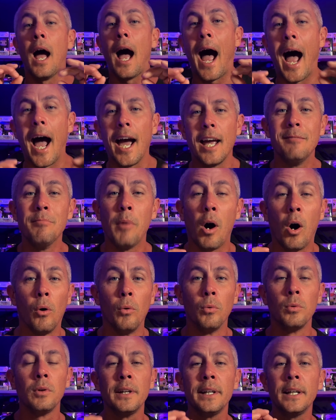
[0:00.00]
I'm
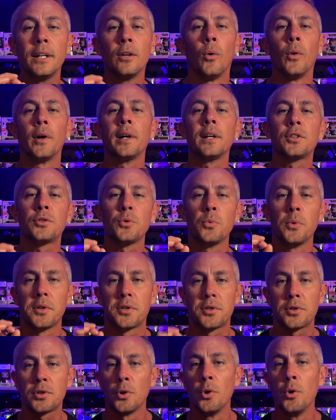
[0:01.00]
only going to
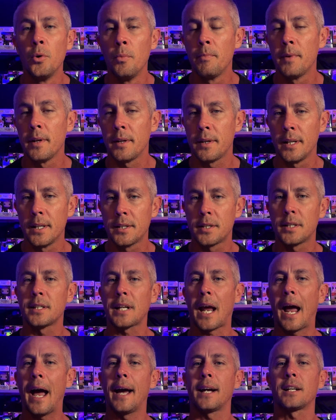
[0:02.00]
assume that this is
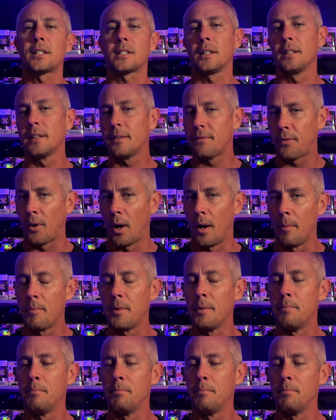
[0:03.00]
actually from the